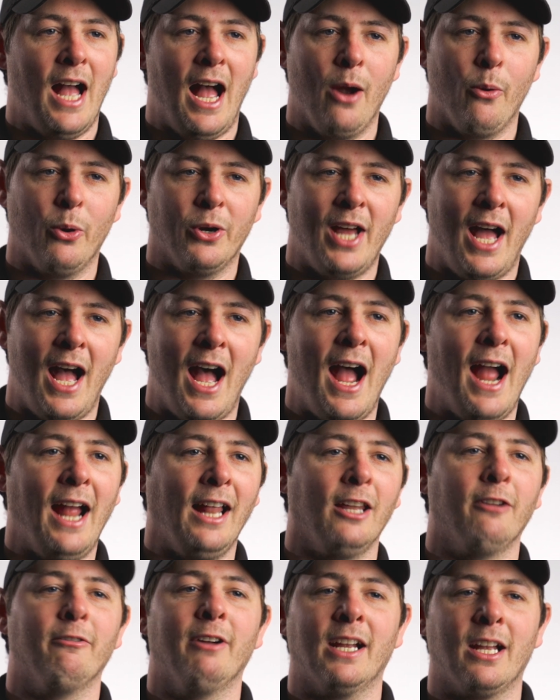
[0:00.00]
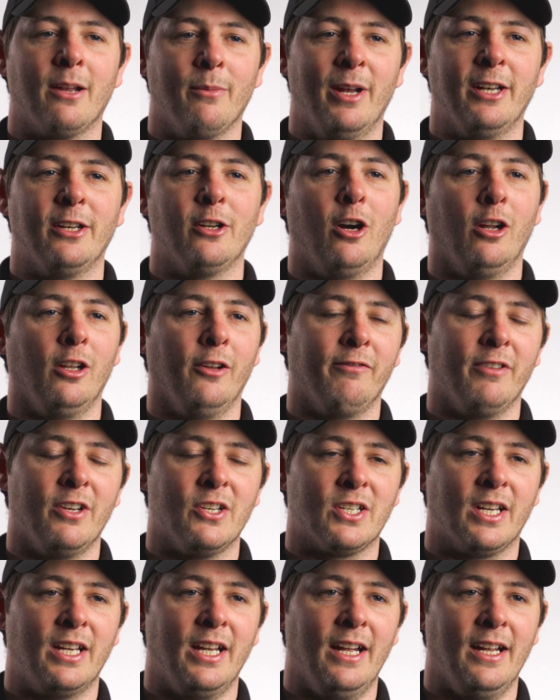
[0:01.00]
I would highly recommend all of
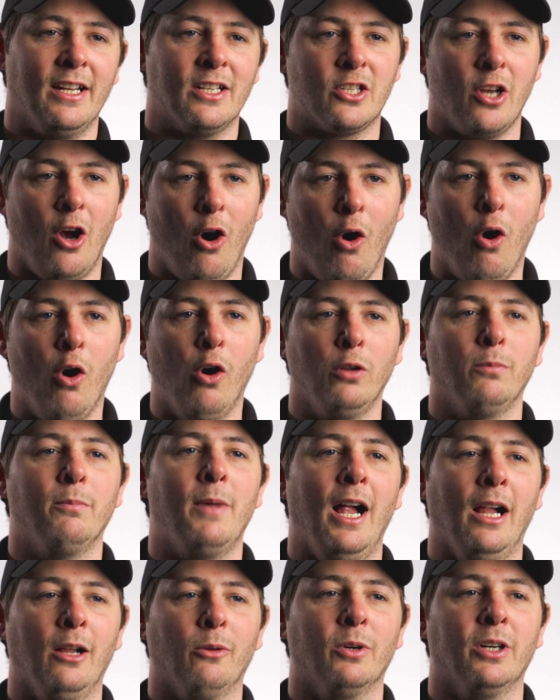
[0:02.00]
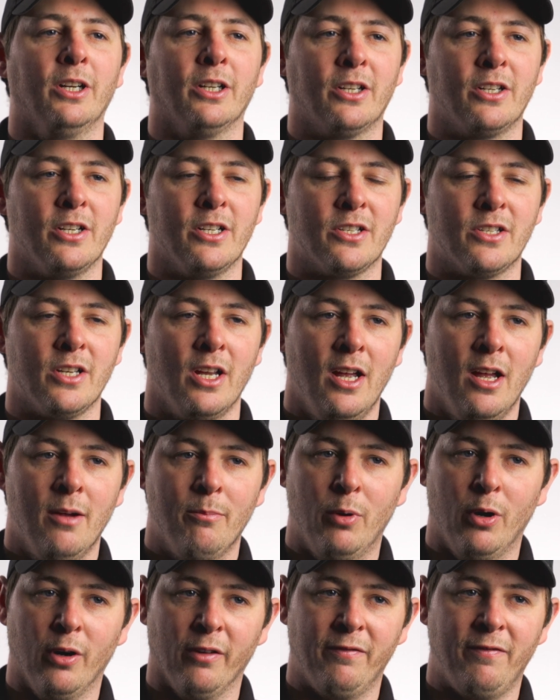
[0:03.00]
this kit to all metal workers,
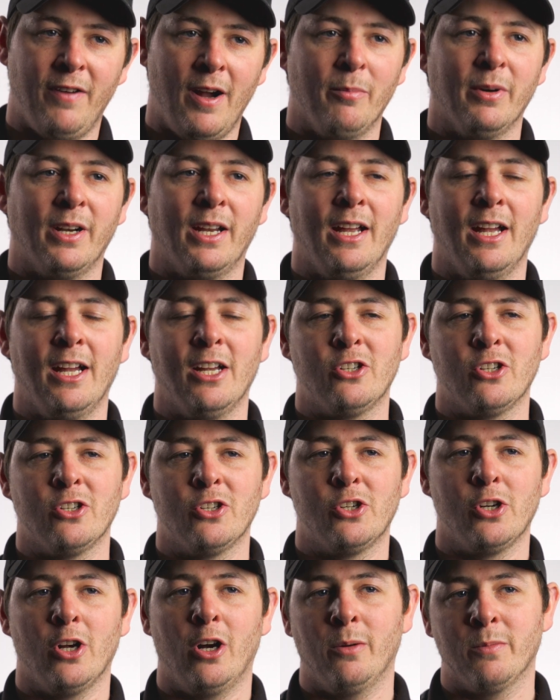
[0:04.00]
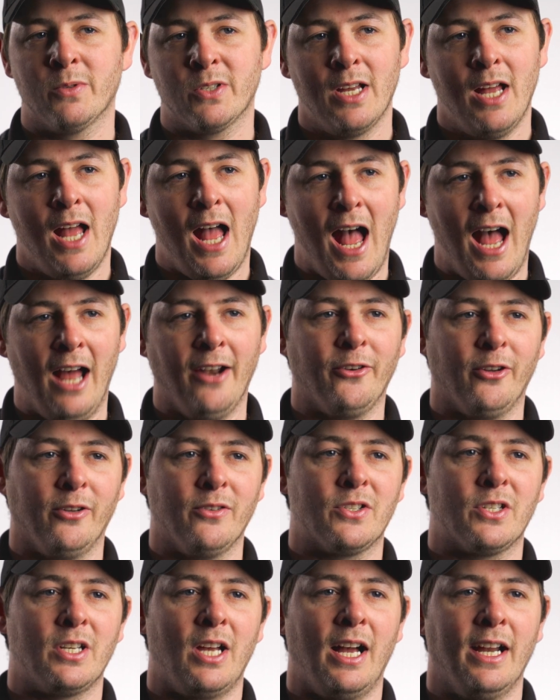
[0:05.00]
both fabrication shops and on
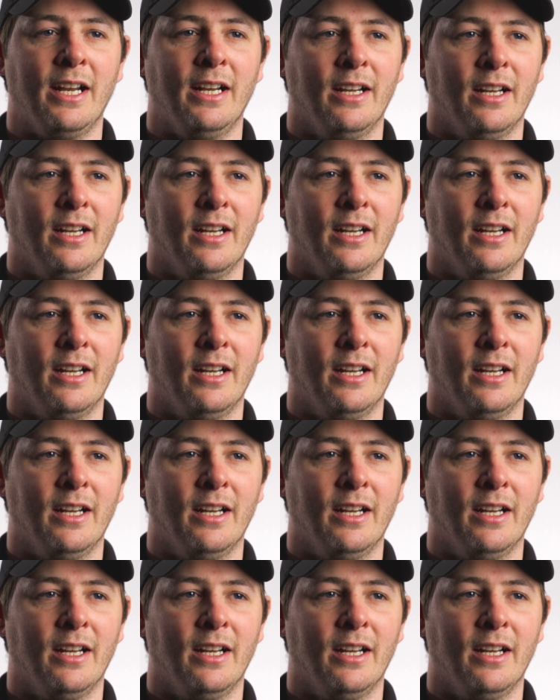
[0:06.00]
site.